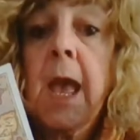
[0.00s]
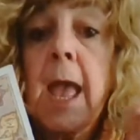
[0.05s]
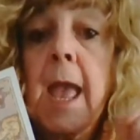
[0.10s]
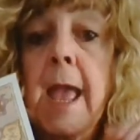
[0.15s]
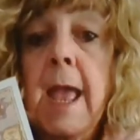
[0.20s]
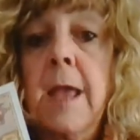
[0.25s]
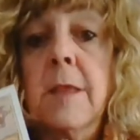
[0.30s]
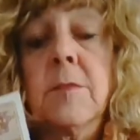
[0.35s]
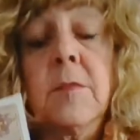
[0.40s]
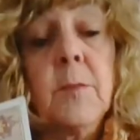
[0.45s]

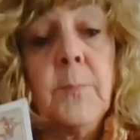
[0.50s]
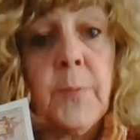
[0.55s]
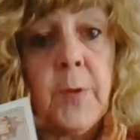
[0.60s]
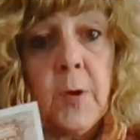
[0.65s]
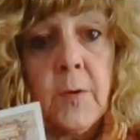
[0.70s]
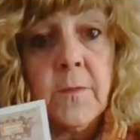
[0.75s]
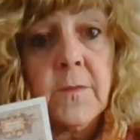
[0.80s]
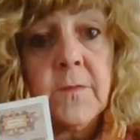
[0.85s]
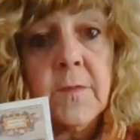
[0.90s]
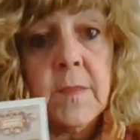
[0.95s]
And the
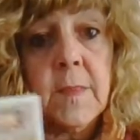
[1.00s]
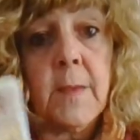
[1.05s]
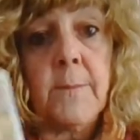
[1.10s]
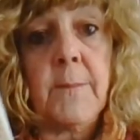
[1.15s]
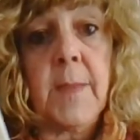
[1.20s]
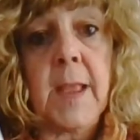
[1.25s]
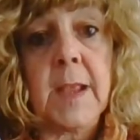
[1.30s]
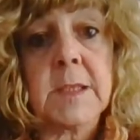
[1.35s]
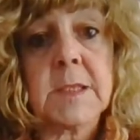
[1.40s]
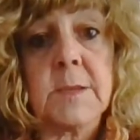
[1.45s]
person that
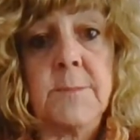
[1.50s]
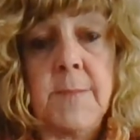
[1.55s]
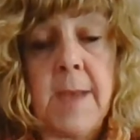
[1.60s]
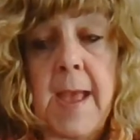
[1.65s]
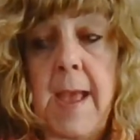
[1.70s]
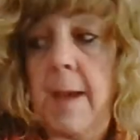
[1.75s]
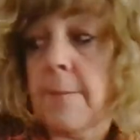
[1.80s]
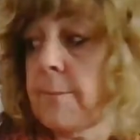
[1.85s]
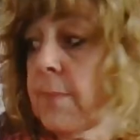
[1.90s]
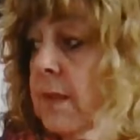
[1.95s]
makes a
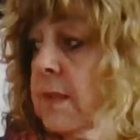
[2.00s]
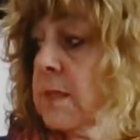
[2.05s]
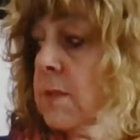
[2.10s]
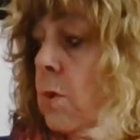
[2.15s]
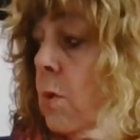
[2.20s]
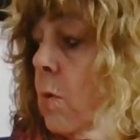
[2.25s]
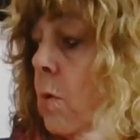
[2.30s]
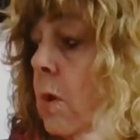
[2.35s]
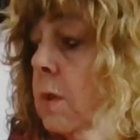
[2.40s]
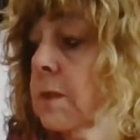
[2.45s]
map is
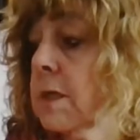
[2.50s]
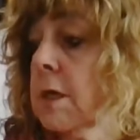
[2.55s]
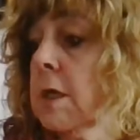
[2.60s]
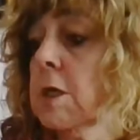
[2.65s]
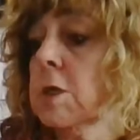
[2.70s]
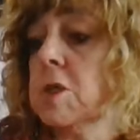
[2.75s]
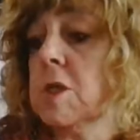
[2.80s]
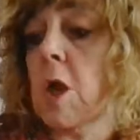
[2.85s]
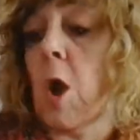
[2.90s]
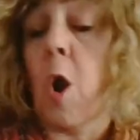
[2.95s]
called a
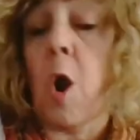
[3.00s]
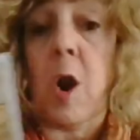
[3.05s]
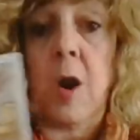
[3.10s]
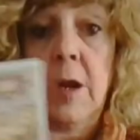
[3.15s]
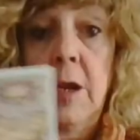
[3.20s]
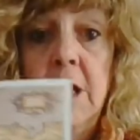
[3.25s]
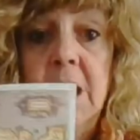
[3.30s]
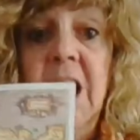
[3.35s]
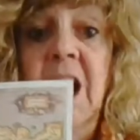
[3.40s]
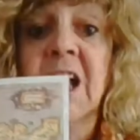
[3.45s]

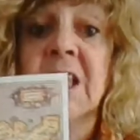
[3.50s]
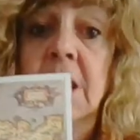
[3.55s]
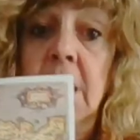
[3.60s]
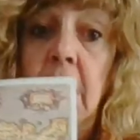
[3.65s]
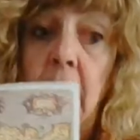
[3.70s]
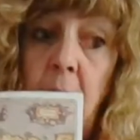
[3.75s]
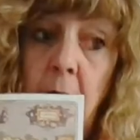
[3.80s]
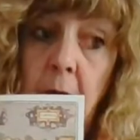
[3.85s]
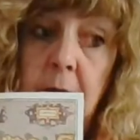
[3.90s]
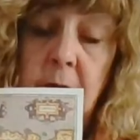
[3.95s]

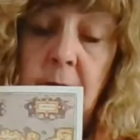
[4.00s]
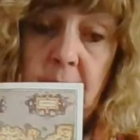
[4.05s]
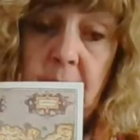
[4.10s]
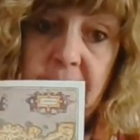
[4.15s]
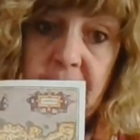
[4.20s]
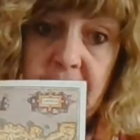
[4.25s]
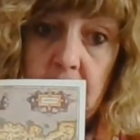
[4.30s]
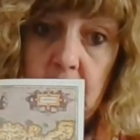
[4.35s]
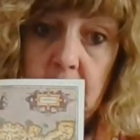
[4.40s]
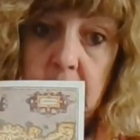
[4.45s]

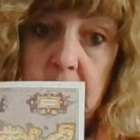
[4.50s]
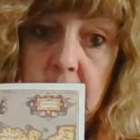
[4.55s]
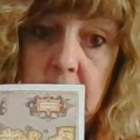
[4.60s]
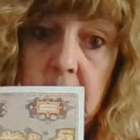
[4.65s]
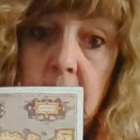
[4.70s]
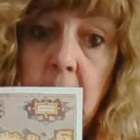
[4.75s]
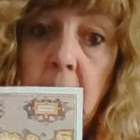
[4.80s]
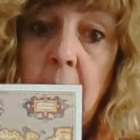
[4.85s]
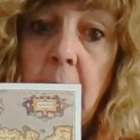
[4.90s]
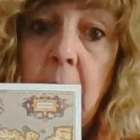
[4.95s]
cartographer.
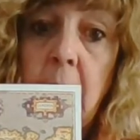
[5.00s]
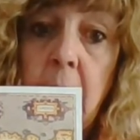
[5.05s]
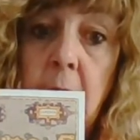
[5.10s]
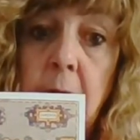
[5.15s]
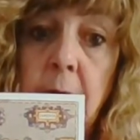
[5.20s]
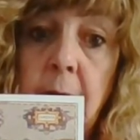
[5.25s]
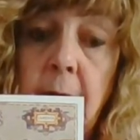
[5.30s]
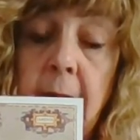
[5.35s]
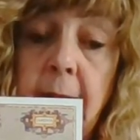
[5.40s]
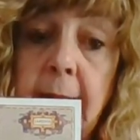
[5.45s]

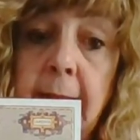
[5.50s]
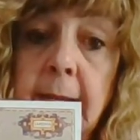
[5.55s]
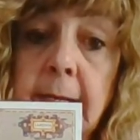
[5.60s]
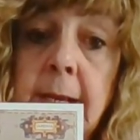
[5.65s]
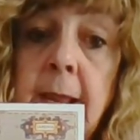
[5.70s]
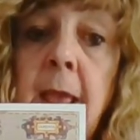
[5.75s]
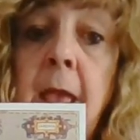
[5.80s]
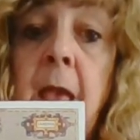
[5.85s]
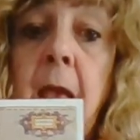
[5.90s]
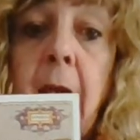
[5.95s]
All right.
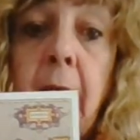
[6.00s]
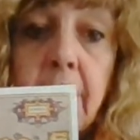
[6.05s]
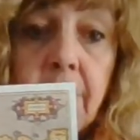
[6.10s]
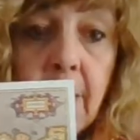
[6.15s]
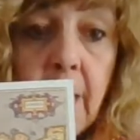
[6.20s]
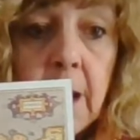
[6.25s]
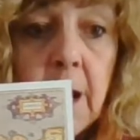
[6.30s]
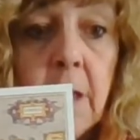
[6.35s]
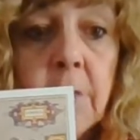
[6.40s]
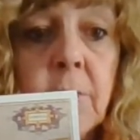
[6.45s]
And
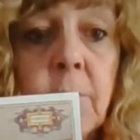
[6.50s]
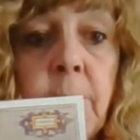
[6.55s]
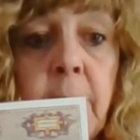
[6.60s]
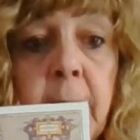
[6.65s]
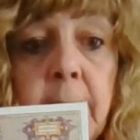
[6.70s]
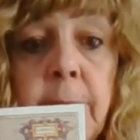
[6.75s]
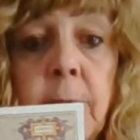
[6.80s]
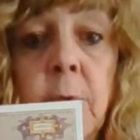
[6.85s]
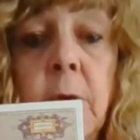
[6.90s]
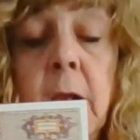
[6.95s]
then other
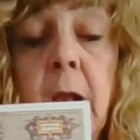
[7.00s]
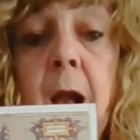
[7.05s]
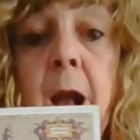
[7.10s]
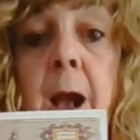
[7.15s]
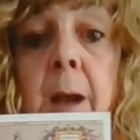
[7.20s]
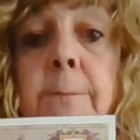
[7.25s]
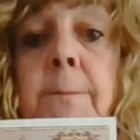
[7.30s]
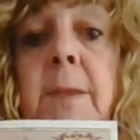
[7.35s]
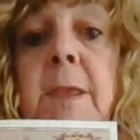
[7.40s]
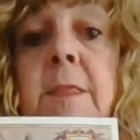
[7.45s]
people would
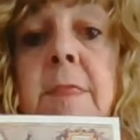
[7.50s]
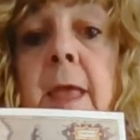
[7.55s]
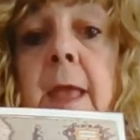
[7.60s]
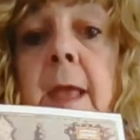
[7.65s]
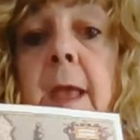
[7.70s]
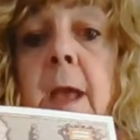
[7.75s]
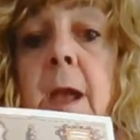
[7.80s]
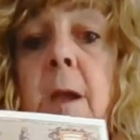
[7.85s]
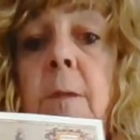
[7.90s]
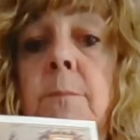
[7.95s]
copy
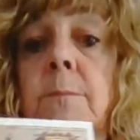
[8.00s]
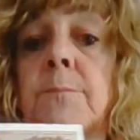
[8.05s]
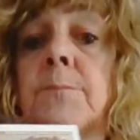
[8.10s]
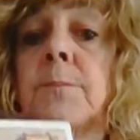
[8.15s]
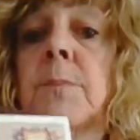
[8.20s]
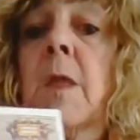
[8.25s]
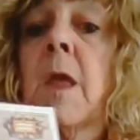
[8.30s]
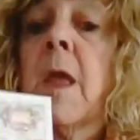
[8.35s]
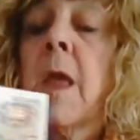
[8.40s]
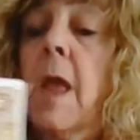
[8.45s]
them
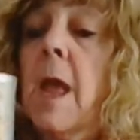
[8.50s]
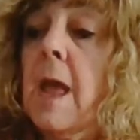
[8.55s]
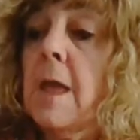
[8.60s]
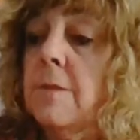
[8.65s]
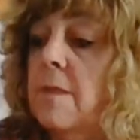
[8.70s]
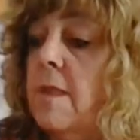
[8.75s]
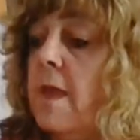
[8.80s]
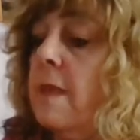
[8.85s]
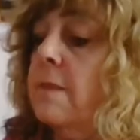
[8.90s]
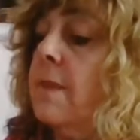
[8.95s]

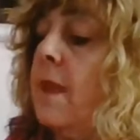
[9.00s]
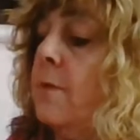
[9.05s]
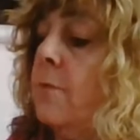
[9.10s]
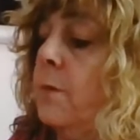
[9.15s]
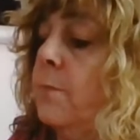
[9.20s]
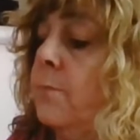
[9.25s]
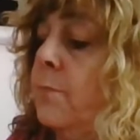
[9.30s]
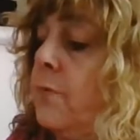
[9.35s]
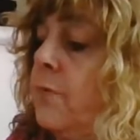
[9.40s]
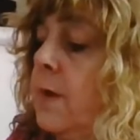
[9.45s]
and then they
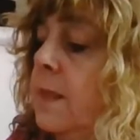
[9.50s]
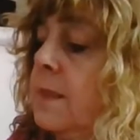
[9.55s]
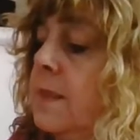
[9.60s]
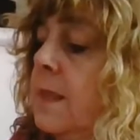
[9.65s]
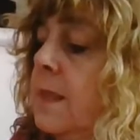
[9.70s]
would print